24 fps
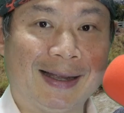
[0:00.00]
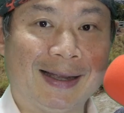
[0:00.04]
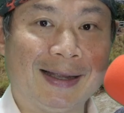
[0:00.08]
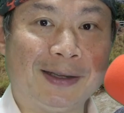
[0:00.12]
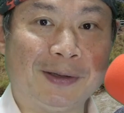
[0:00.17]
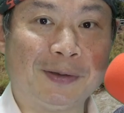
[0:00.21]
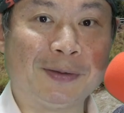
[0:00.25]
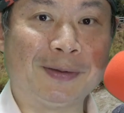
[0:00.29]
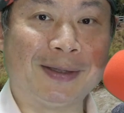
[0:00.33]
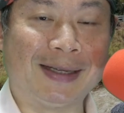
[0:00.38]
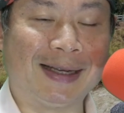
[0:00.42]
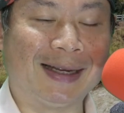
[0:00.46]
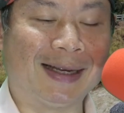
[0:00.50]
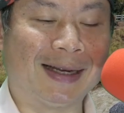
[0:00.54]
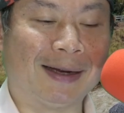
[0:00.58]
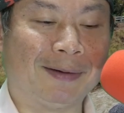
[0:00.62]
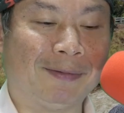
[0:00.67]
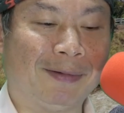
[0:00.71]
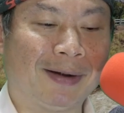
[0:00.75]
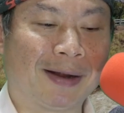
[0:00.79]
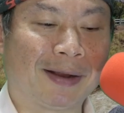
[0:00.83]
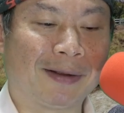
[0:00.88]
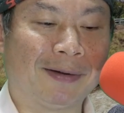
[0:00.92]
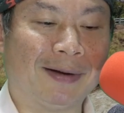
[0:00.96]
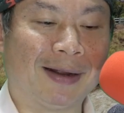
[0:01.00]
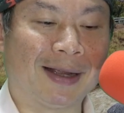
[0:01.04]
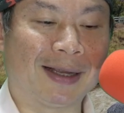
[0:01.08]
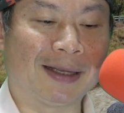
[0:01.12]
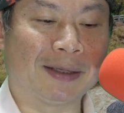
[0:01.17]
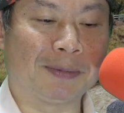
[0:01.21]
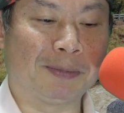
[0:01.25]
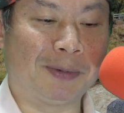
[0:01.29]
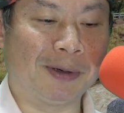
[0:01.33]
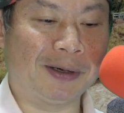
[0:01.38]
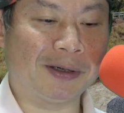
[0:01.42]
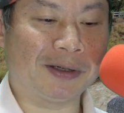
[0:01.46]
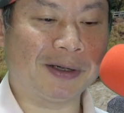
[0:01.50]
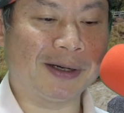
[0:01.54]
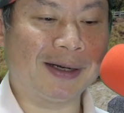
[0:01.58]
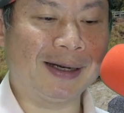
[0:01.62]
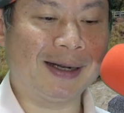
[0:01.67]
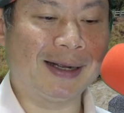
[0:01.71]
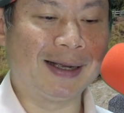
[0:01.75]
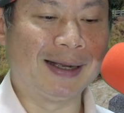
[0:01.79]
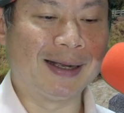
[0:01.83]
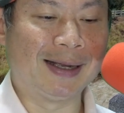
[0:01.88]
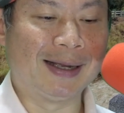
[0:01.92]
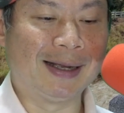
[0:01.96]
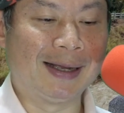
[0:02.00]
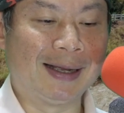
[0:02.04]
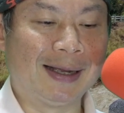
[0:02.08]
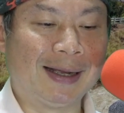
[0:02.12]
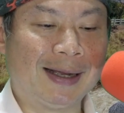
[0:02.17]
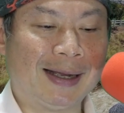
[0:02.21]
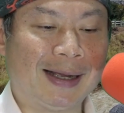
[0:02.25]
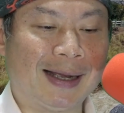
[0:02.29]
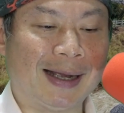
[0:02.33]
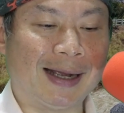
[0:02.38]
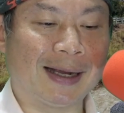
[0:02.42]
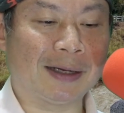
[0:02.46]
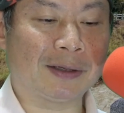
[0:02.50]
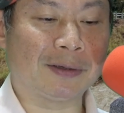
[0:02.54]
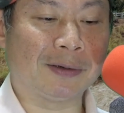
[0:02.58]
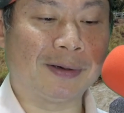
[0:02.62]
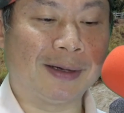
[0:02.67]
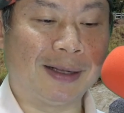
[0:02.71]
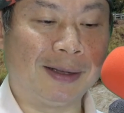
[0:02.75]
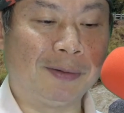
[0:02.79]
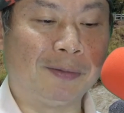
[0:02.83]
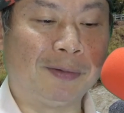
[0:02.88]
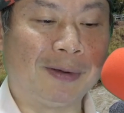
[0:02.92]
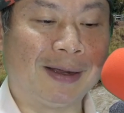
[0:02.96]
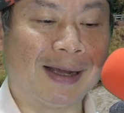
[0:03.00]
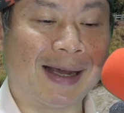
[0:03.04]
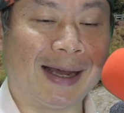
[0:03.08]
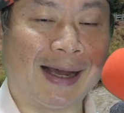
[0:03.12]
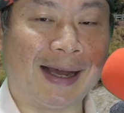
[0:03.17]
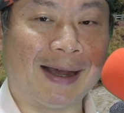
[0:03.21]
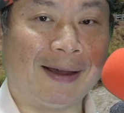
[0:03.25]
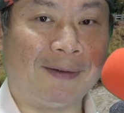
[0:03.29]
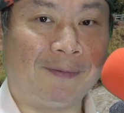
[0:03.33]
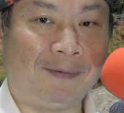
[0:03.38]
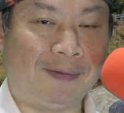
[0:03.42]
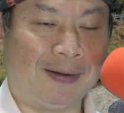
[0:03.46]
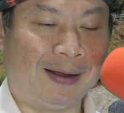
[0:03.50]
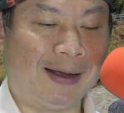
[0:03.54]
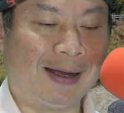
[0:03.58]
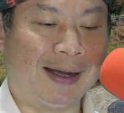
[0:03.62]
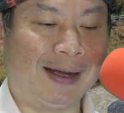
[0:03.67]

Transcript: using the regular expression? Actually, we have